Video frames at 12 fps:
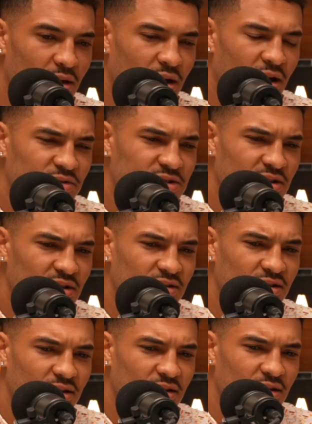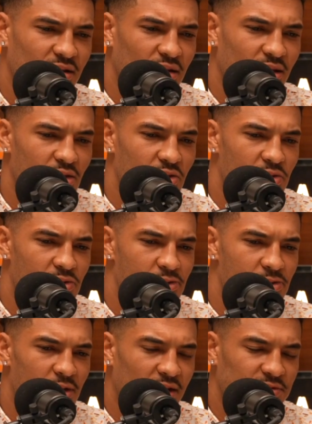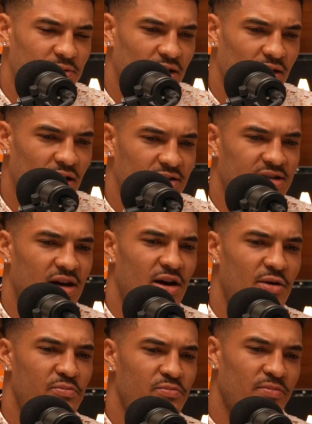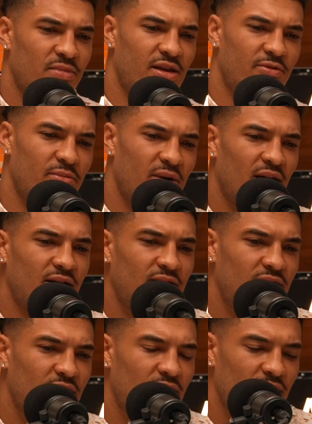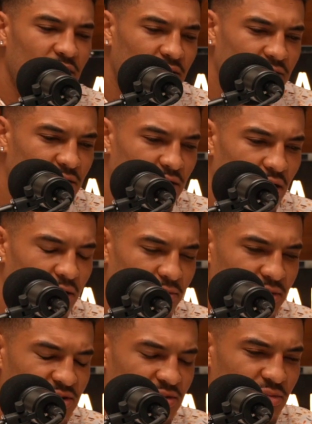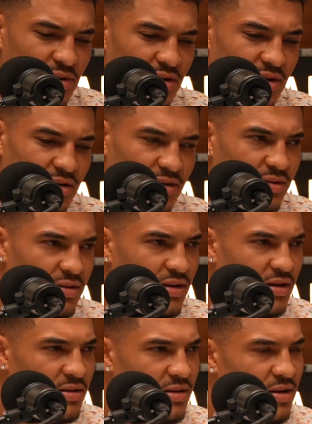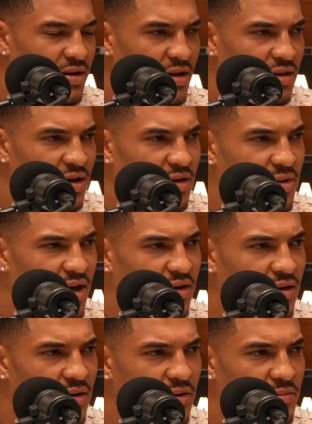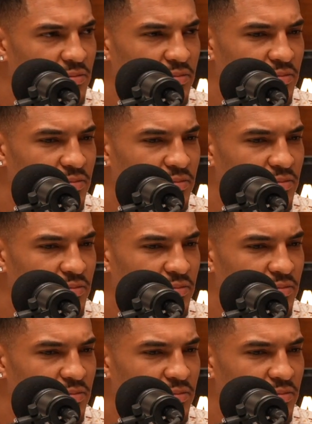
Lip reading: I would say I spent a lot of time giving back to the homeless community in LA back home.